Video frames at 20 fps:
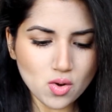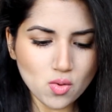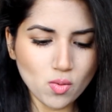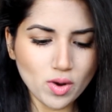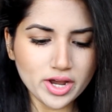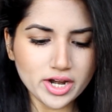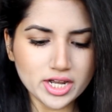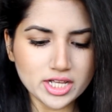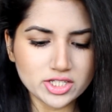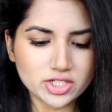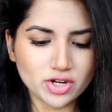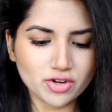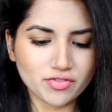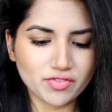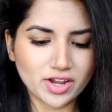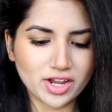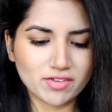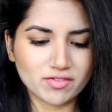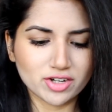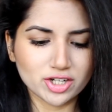What is your
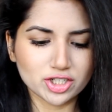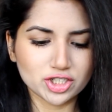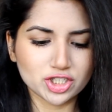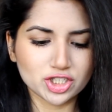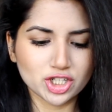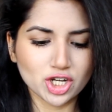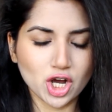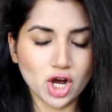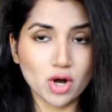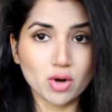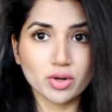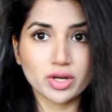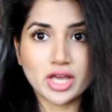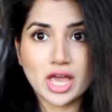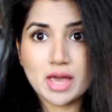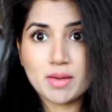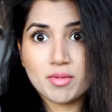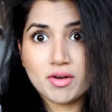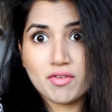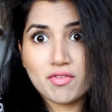favorite show?
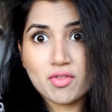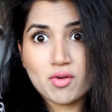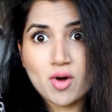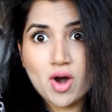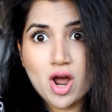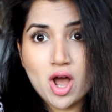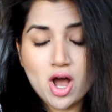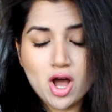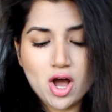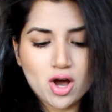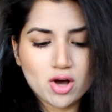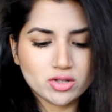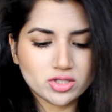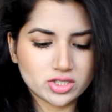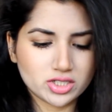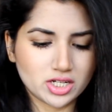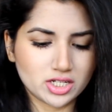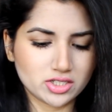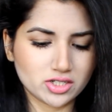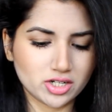Game of
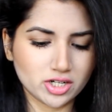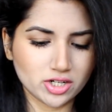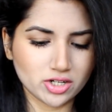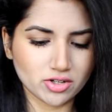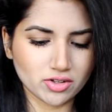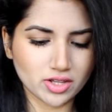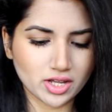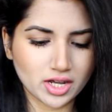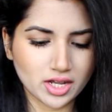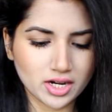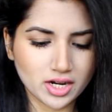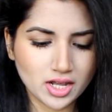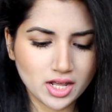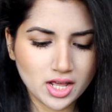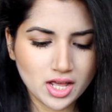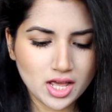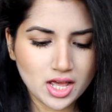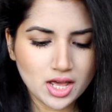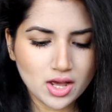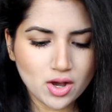Thrones. You guys already know that.
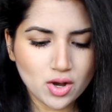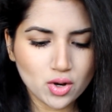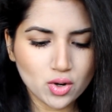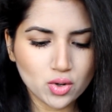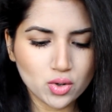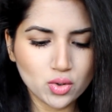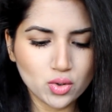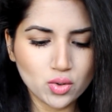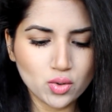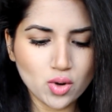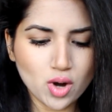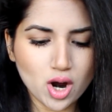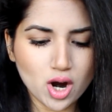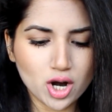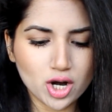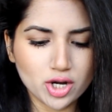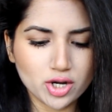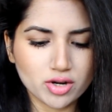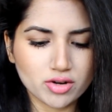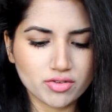Who
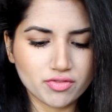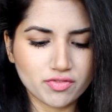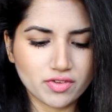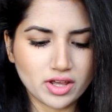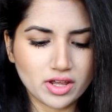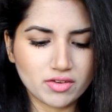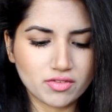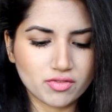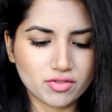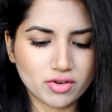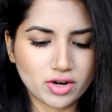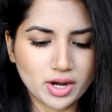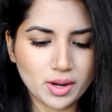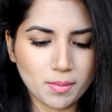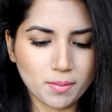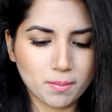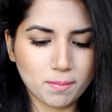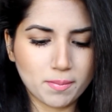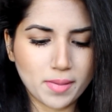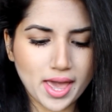are your
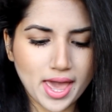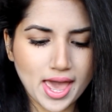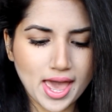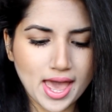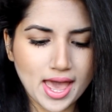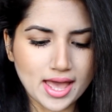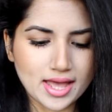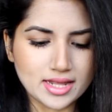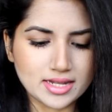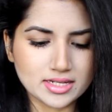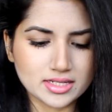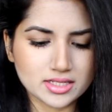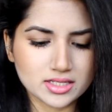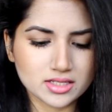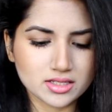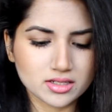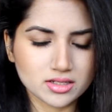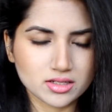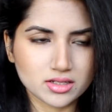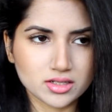favorite
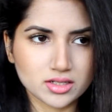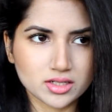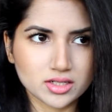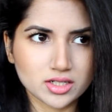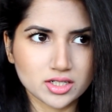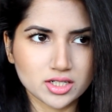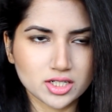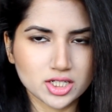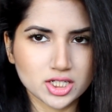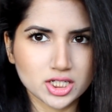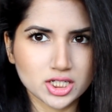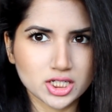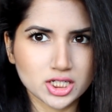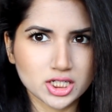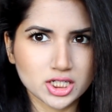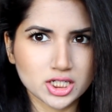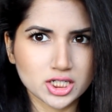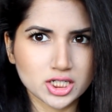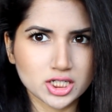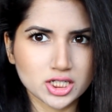bands?
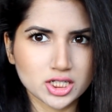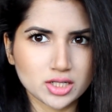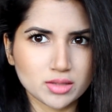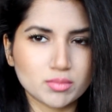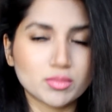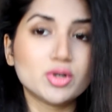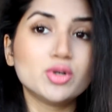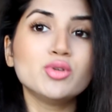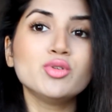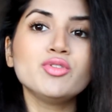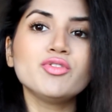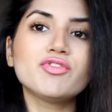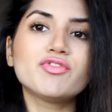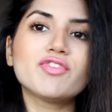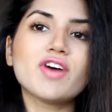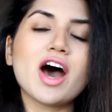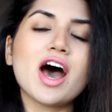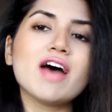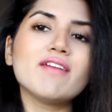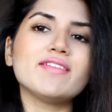Maroon
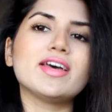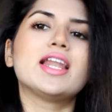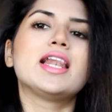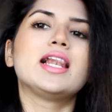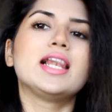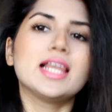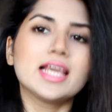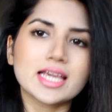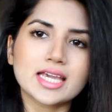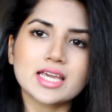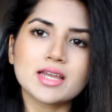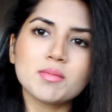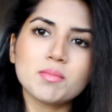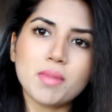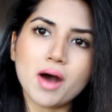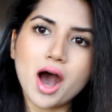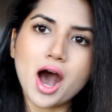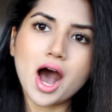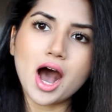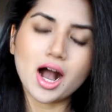5 and Linkin
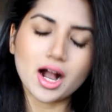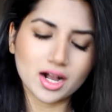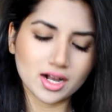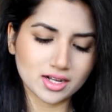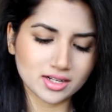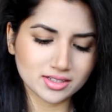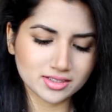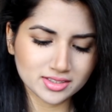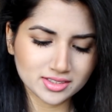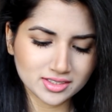Park.